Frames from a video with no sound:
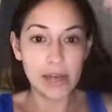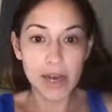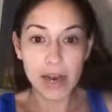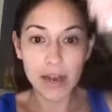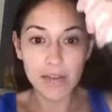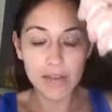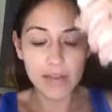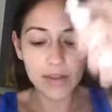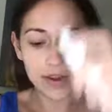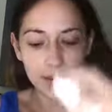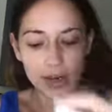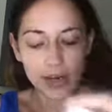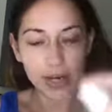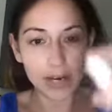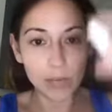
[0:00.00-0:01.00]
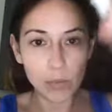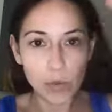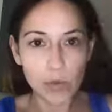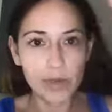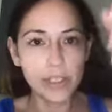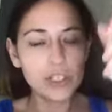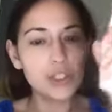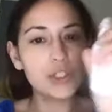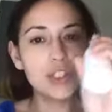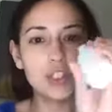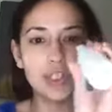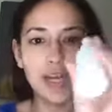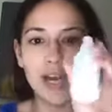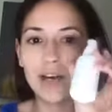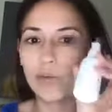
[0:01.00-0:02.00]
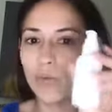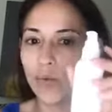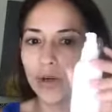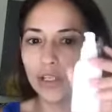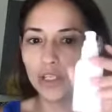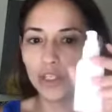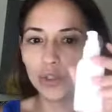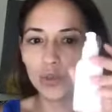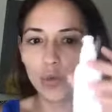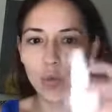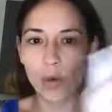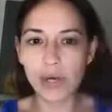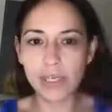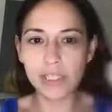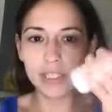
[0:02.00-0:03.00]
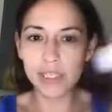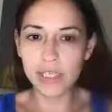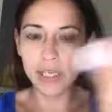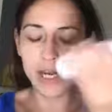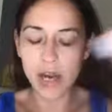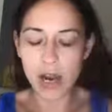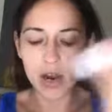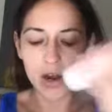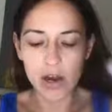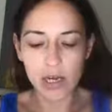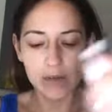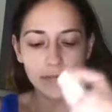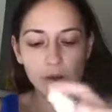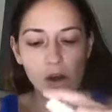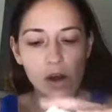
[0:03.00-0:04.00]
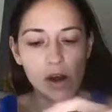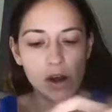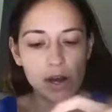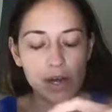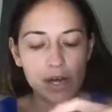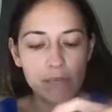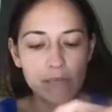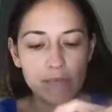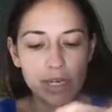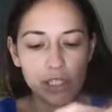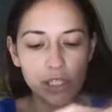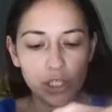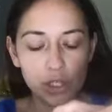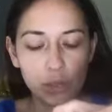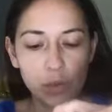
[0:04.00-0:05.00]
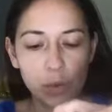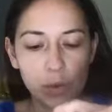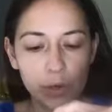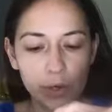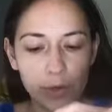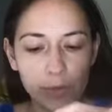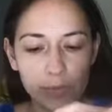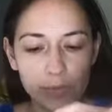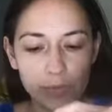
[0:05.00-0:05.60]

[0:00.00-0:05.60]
And then I'm going to just add 1 squirt of our must-do oil.